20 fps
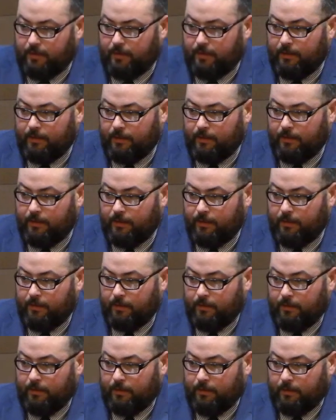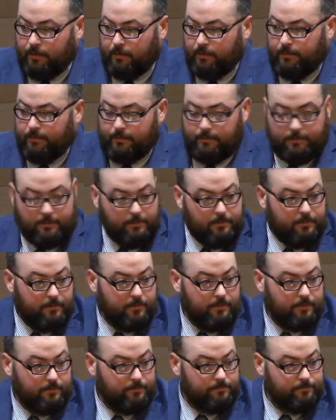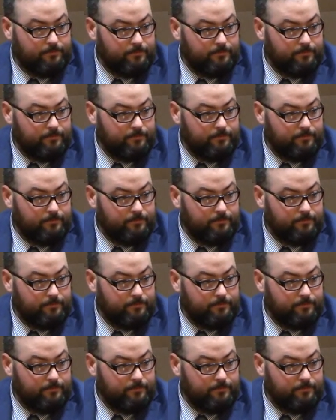(silence)